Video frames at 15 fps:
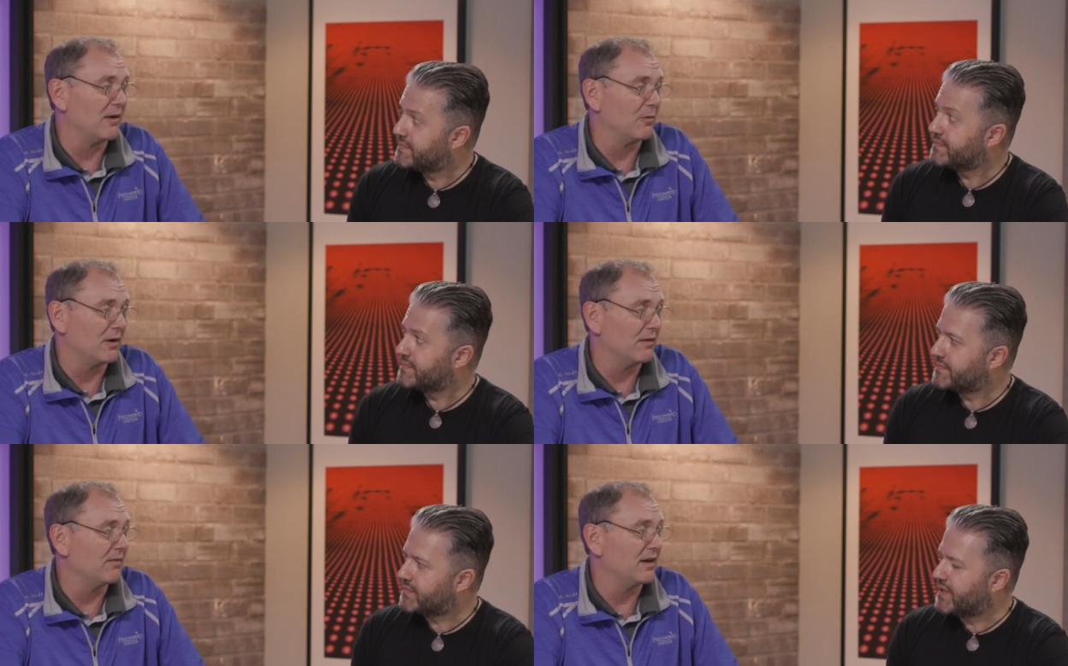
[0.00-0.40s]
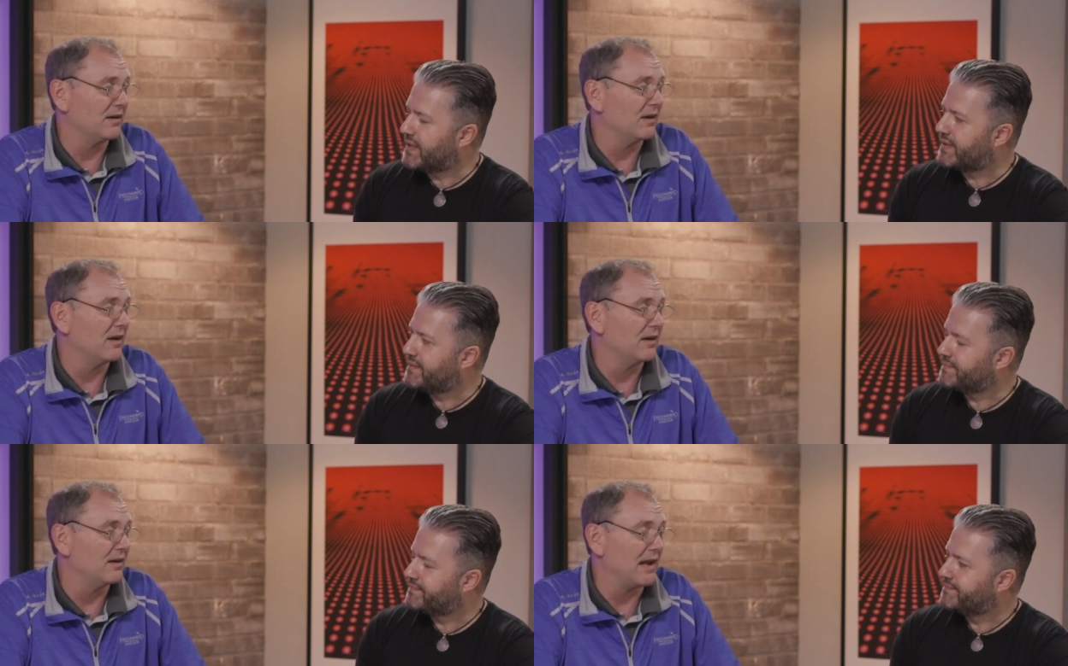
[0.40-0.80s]
Speaker 1: What have right. I
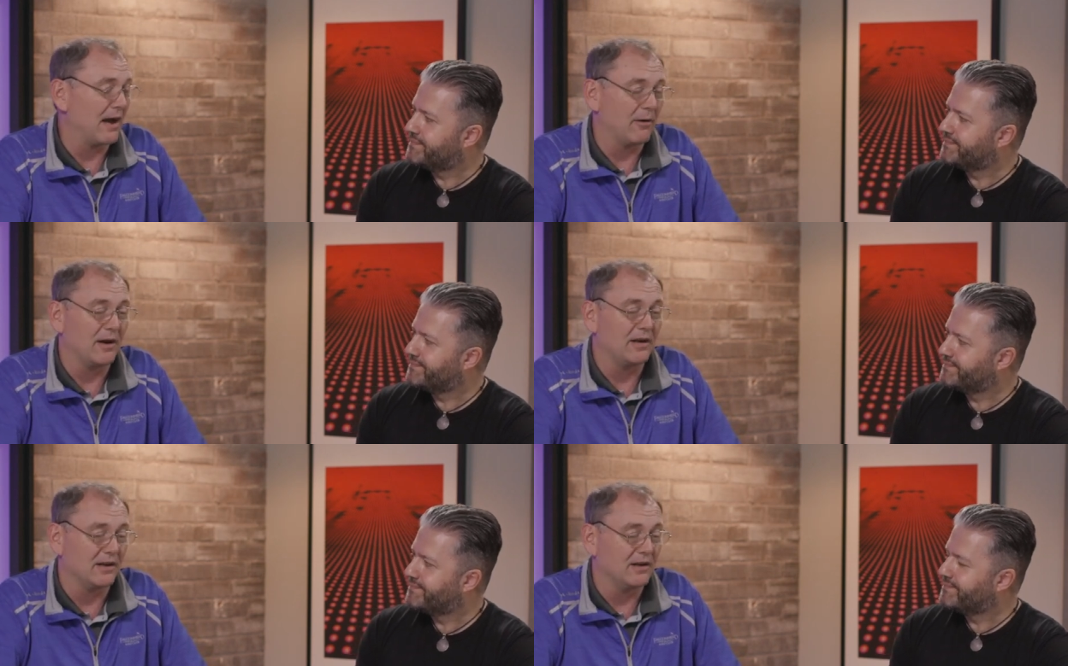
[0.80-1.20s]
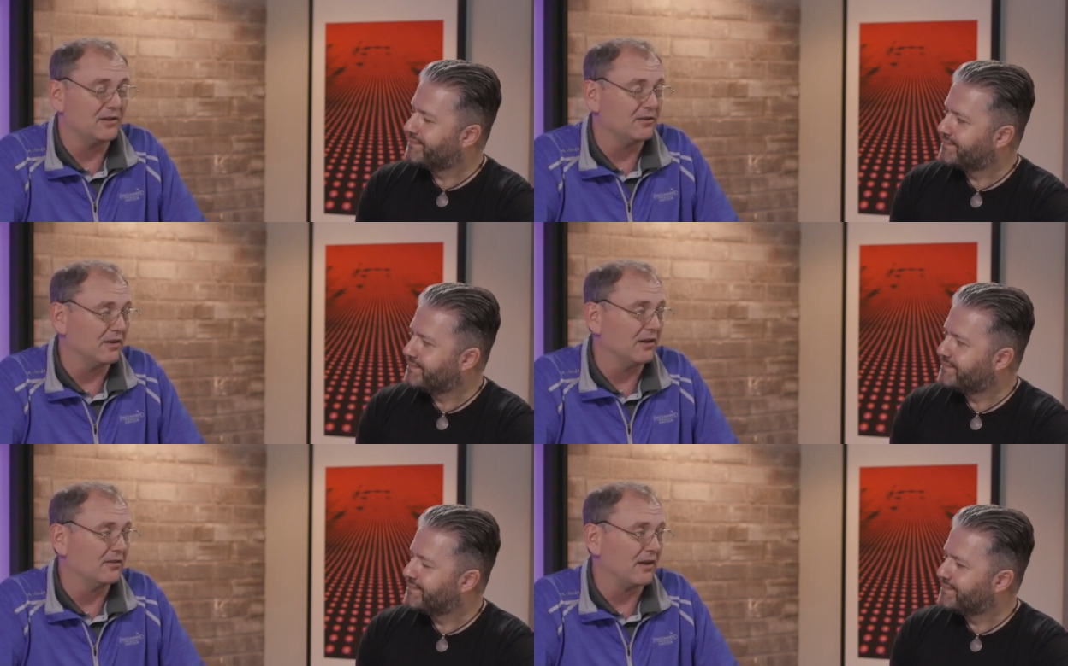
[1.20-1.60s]
done? Now I need a
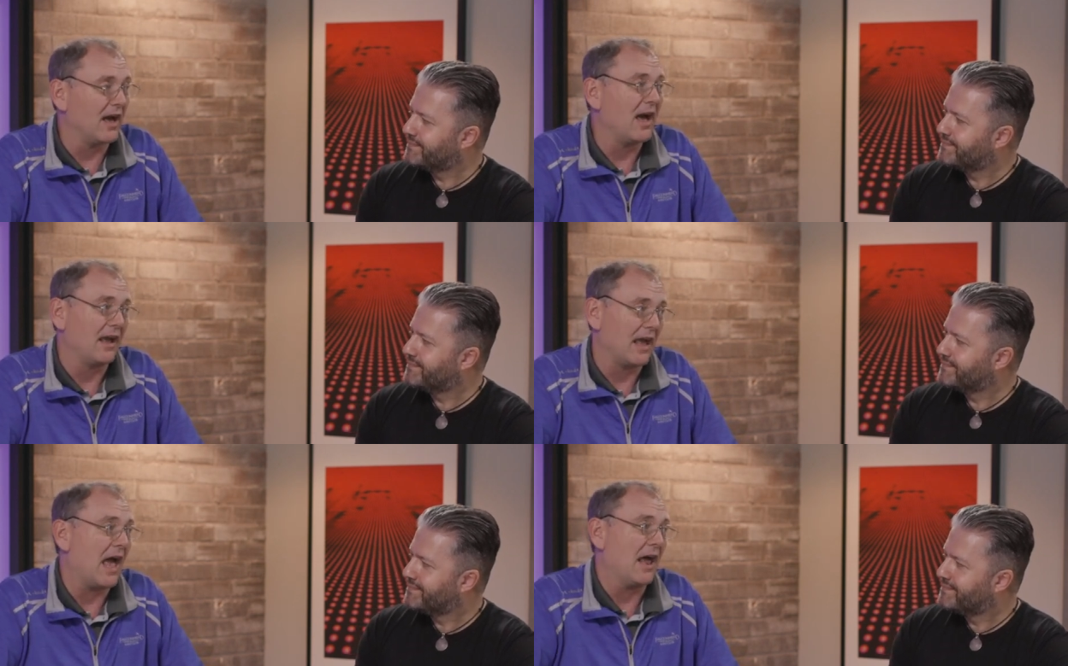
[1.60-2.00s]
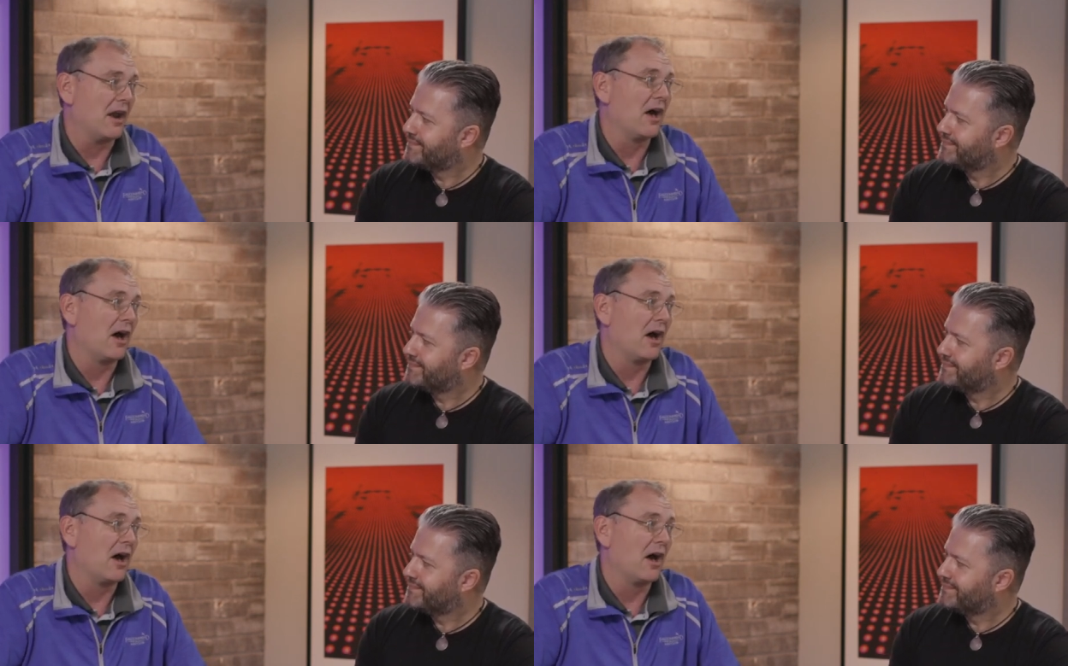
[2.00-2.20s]
GSI at